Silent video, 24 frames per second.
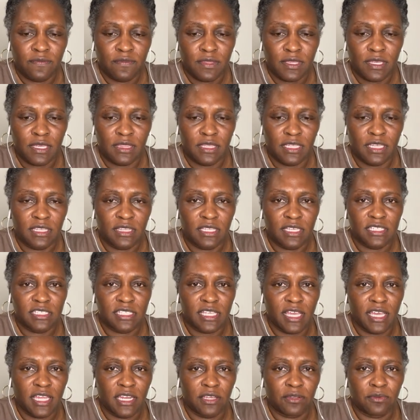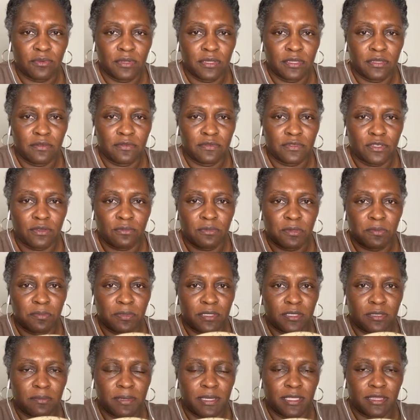I think that's adequate, so I'm gonna put
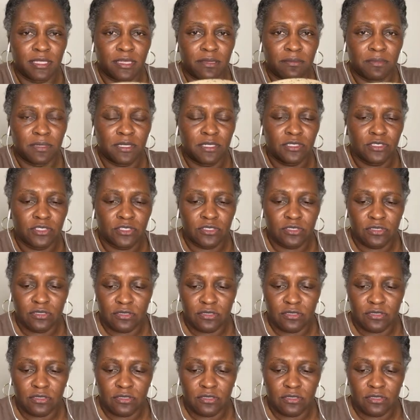about that much.